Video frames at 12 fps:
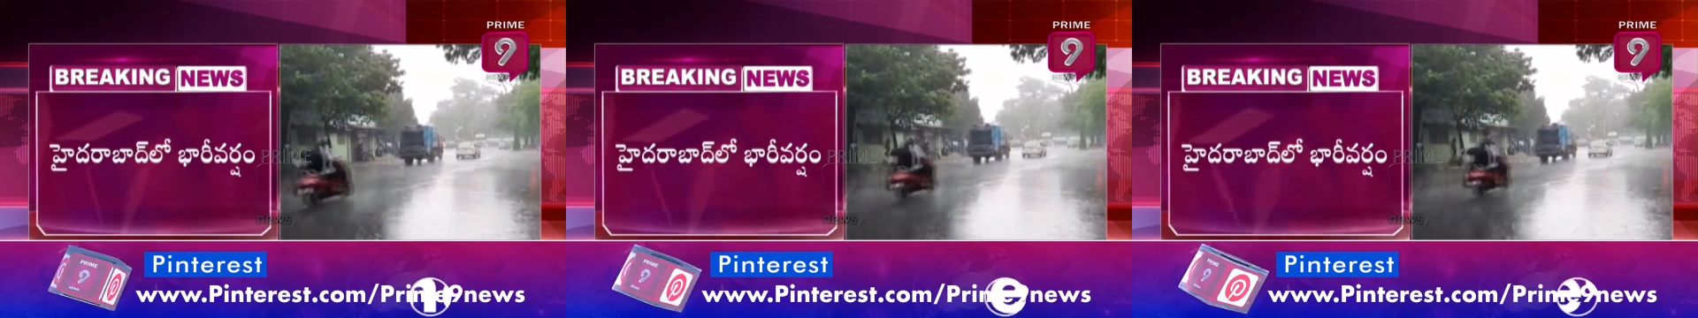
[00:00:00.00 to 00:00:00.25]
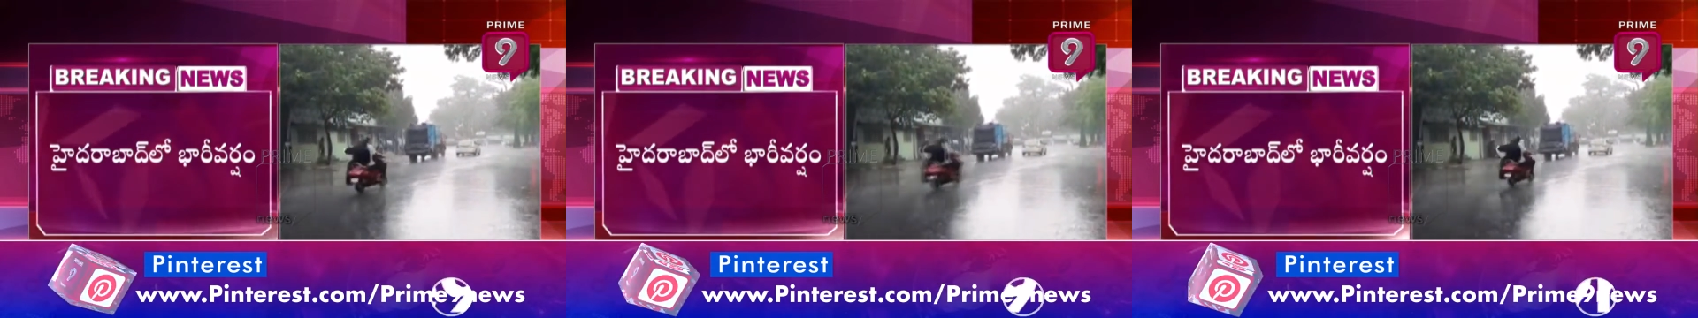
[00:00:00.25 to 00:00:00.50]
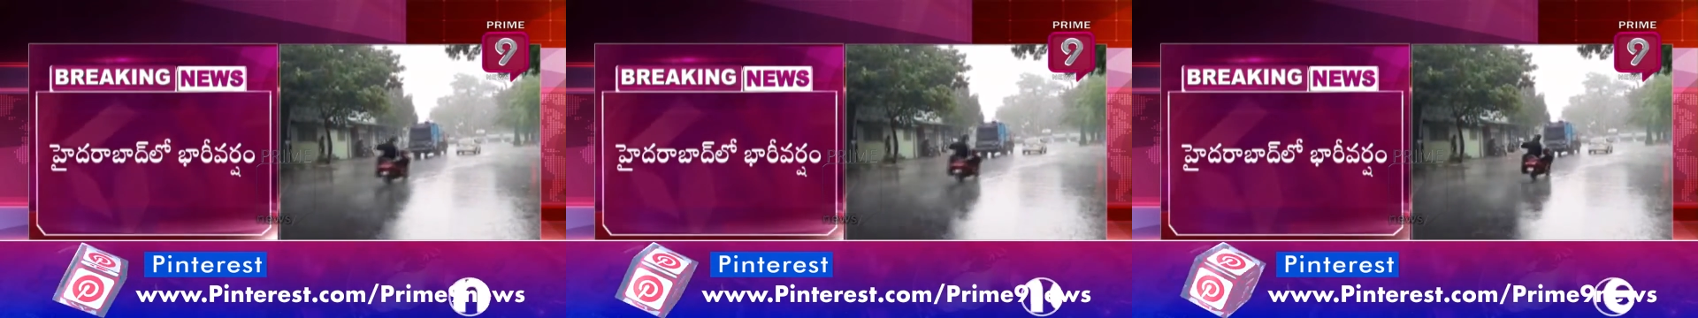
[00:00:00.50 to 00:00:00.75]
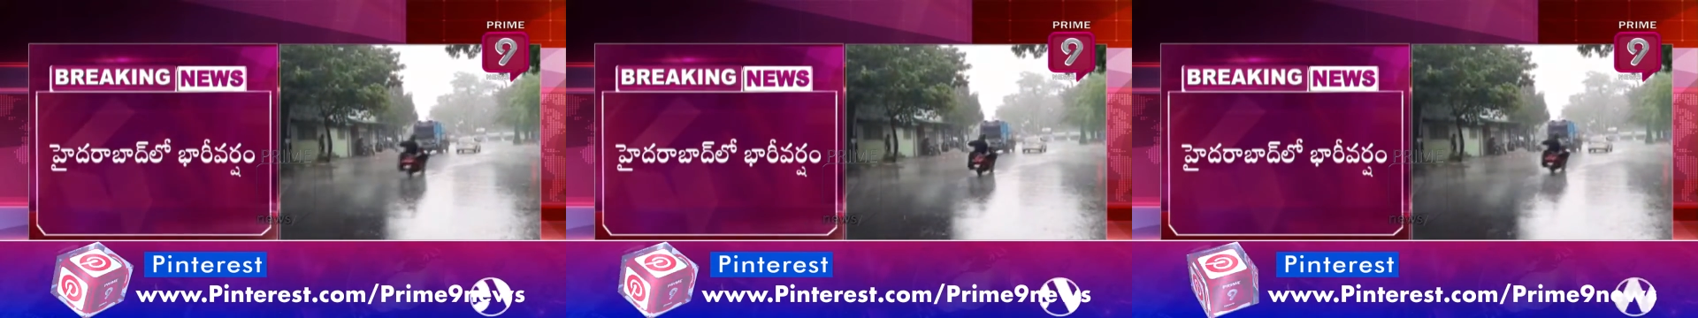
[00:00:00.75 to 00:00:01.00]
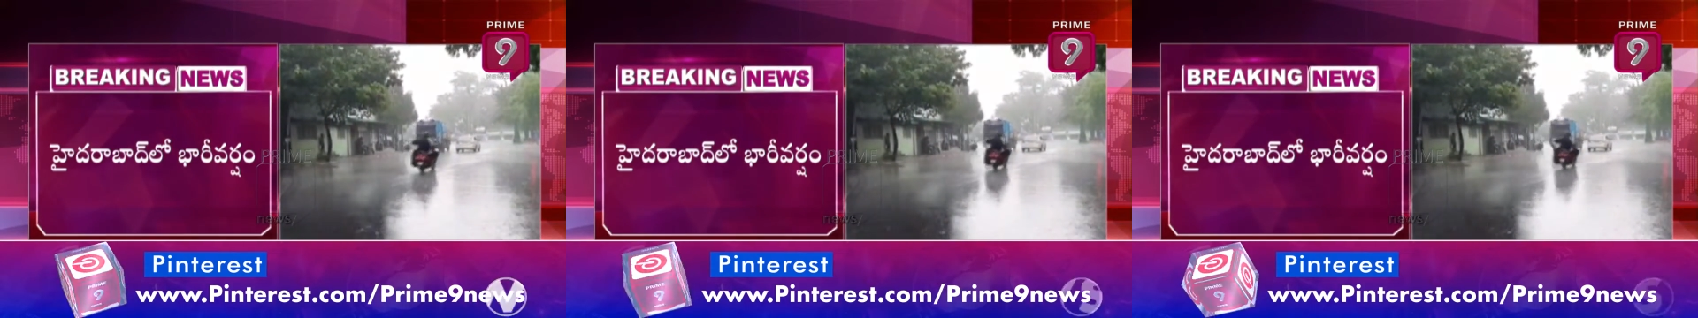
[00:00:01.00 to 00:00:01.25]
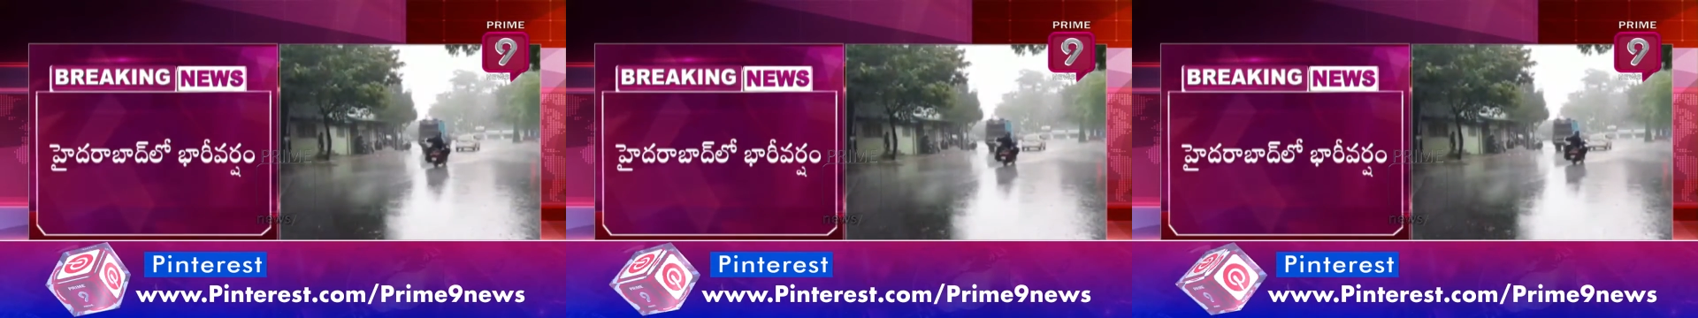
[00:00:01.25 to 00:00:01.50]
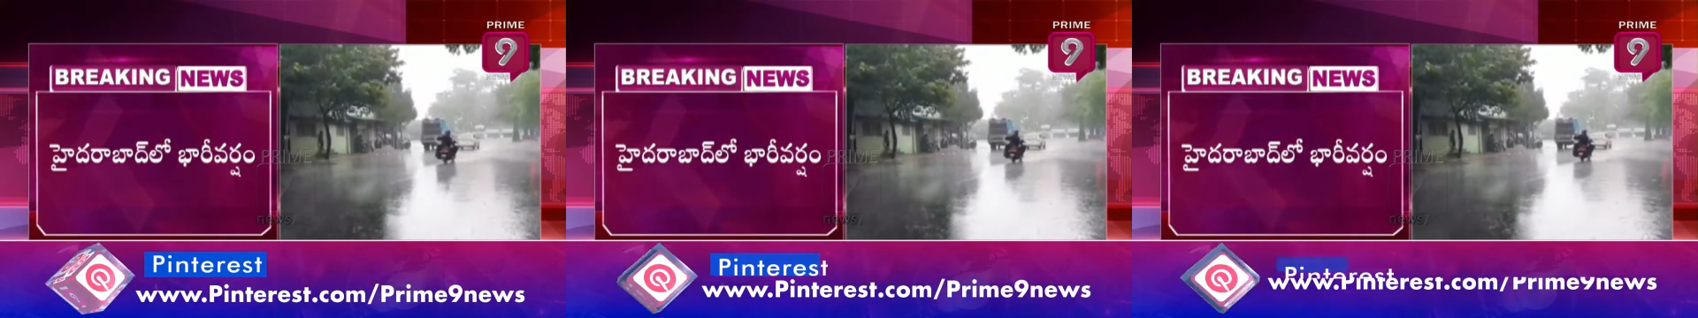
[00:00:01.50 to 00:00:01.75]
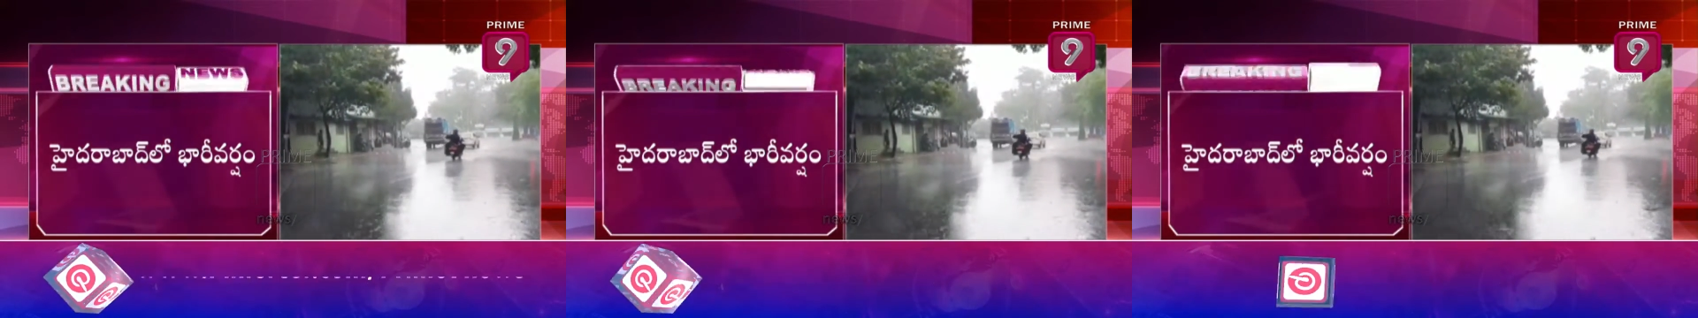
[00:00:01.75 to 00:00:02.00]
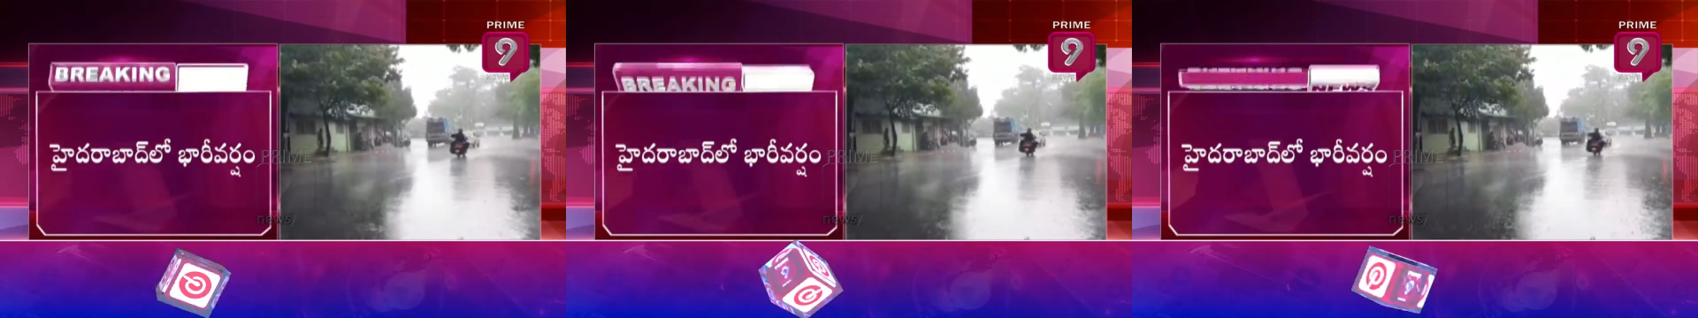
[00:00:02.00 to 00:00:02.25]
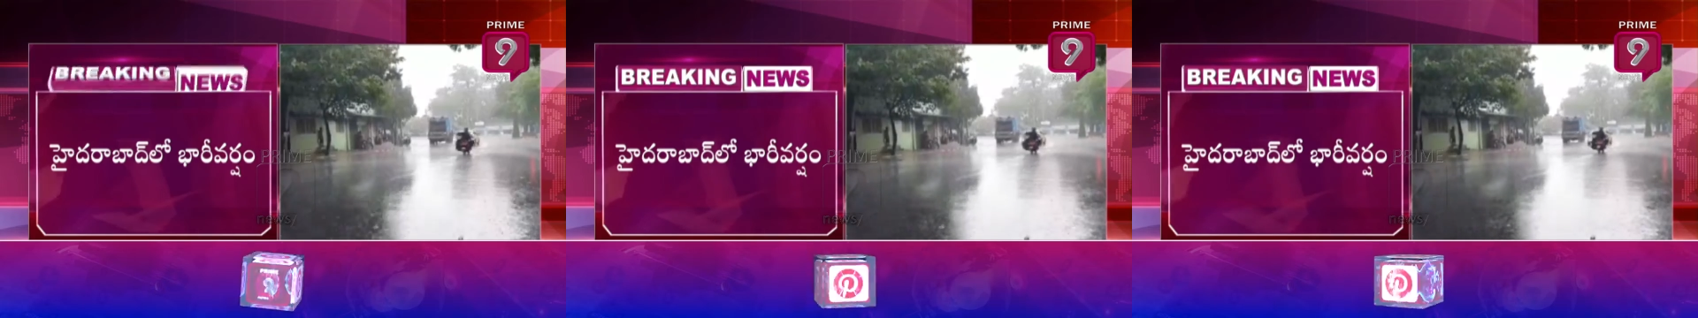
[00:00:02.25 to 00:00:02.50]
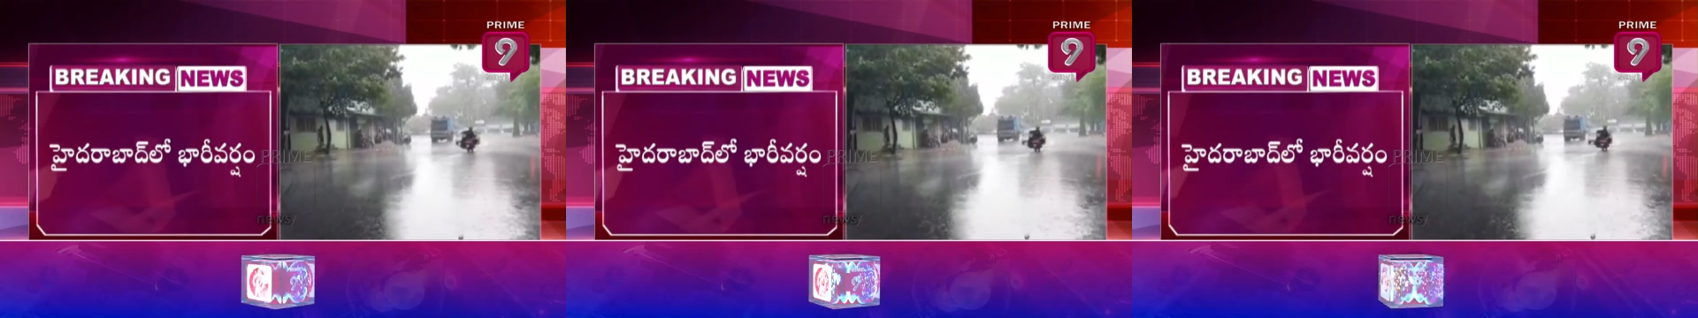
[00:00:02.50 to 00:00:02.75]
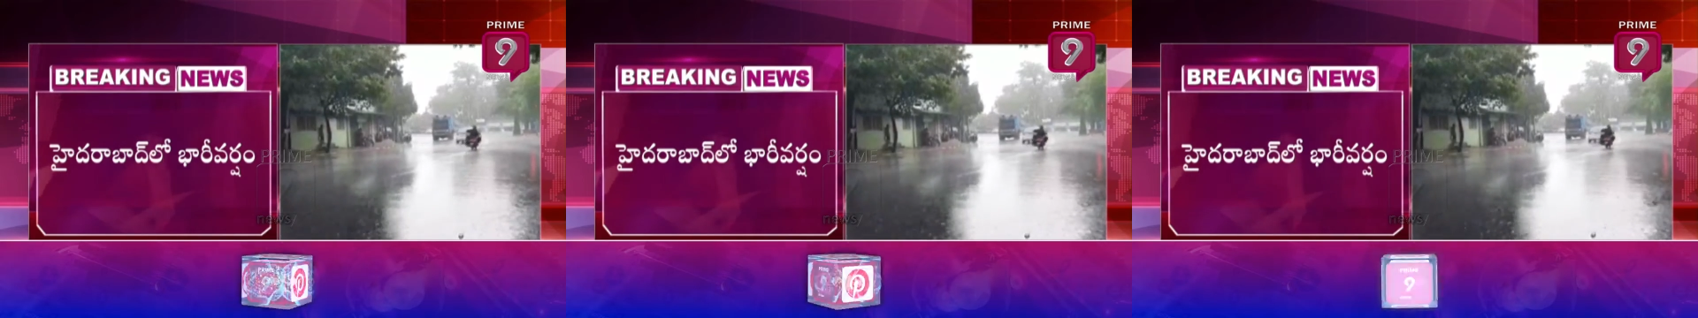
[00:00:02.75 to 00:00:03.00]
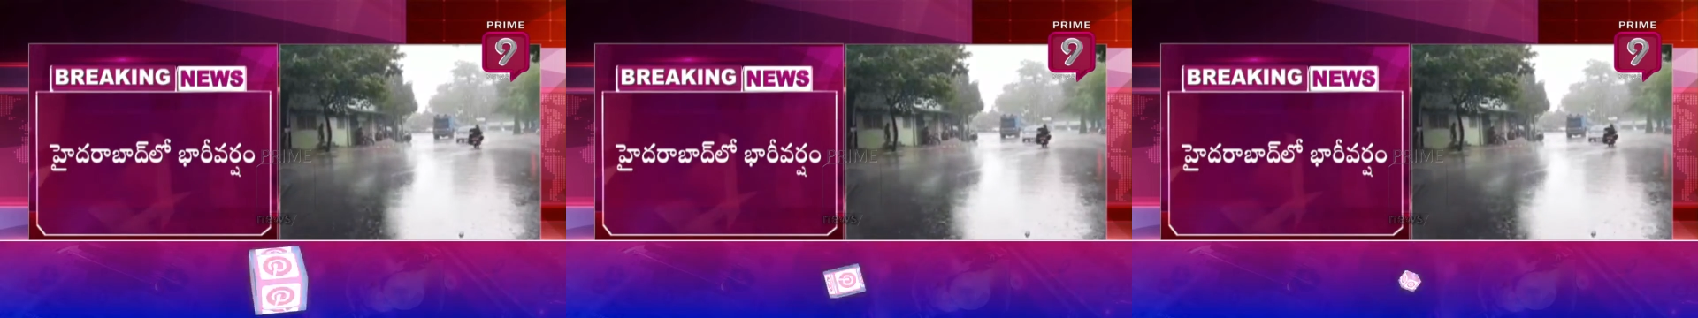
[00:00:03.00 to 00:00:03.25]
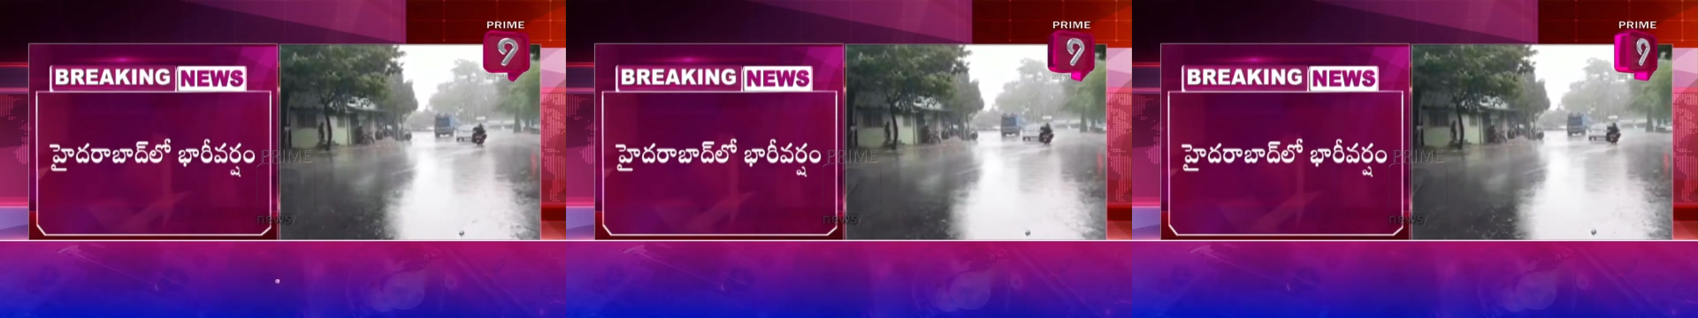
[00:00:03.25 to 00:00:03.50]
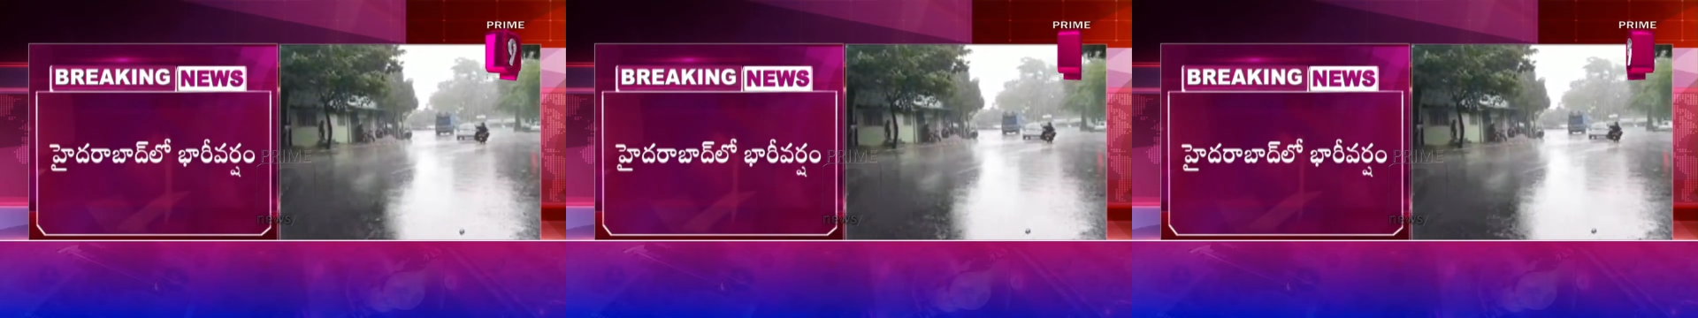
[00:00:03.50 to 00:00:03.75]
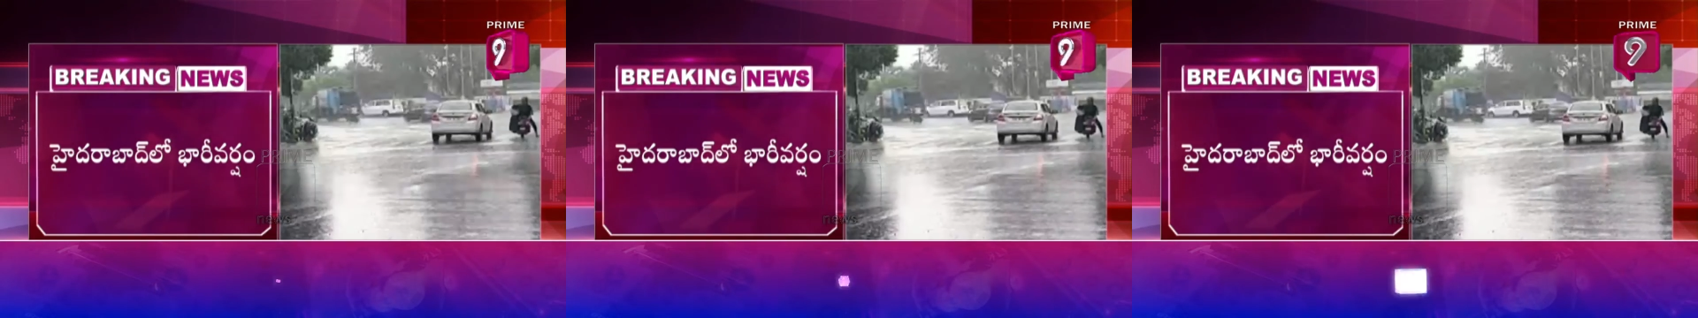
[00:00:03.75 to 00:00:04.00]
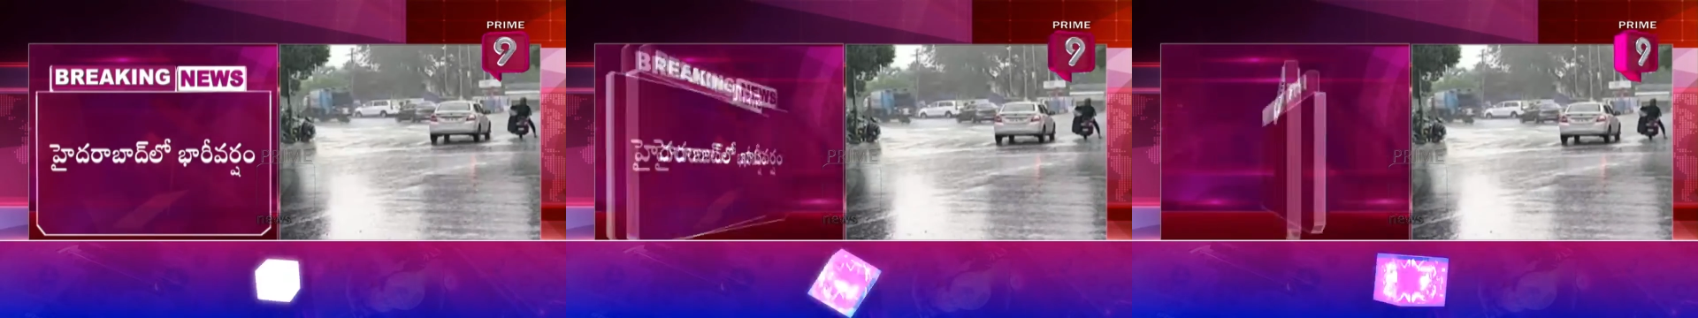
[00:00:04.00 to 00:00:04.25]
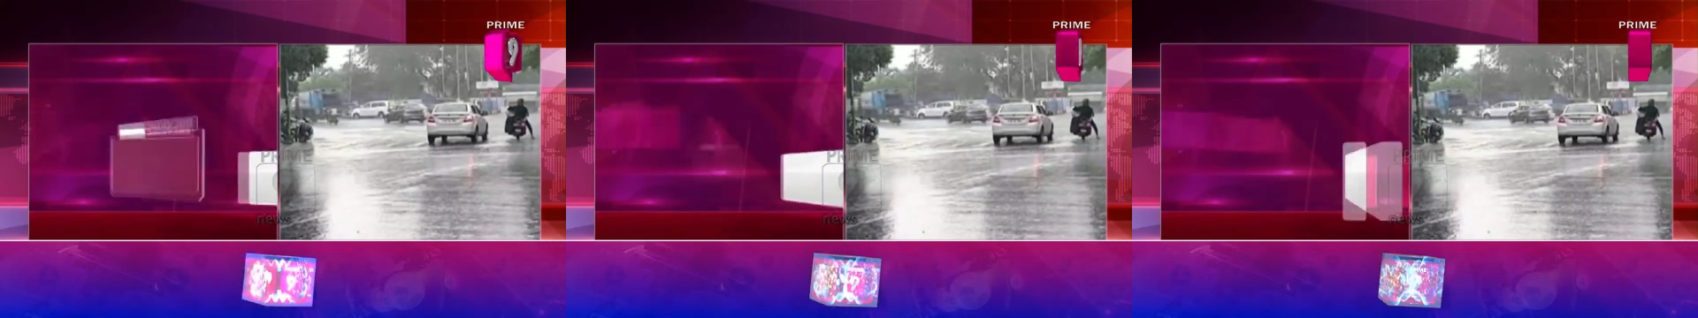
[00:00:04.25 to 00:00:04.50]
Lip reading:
Nobody's mouth can be seen.